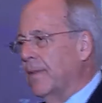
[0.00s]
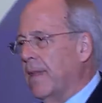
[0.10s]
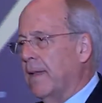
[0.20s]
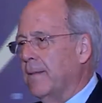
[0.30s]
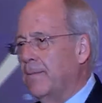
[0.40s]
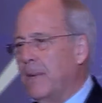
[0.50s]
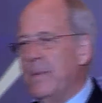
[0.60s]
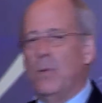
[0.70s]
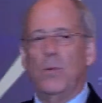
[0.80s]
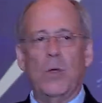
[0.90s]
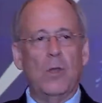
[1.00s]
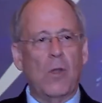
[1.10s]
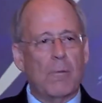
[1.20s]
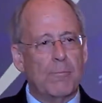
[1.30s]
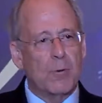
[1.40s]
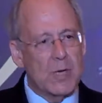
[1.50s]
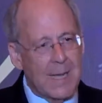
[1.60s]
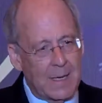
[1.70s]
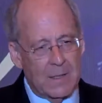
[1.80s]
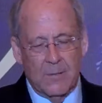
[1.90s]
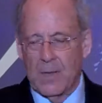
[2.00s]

that people were not productive.